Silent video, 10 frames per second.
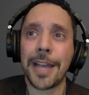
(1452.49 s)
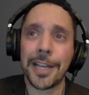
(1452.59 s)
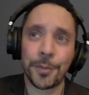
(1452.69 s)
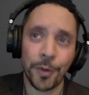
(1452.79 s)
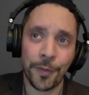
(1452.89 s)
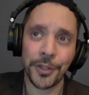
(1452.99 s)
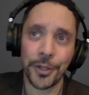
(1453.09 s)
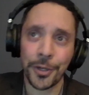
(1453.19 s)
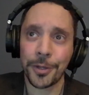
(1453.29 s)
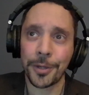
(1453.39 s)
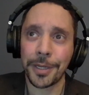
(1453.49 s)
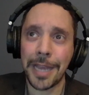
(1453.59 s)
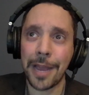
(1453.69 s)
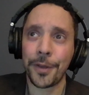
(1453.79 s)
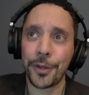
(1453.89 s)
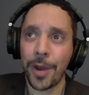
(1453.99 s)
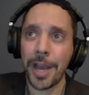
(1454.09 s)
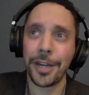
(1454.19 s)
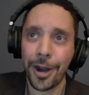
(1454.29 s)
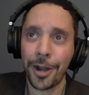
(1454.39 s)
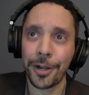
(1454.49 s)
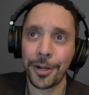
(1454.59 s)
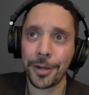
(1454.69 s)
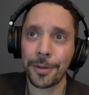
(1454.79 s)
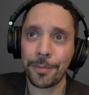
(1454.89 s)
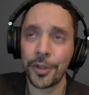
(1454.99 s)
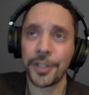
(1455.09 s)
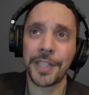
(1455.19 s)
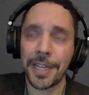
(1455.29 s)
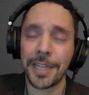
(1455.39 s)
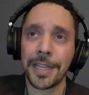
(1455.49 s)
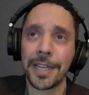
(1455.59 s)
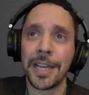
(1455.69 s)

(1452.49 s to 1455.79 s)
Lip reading: as Professor Kevin Reinhardt puts it,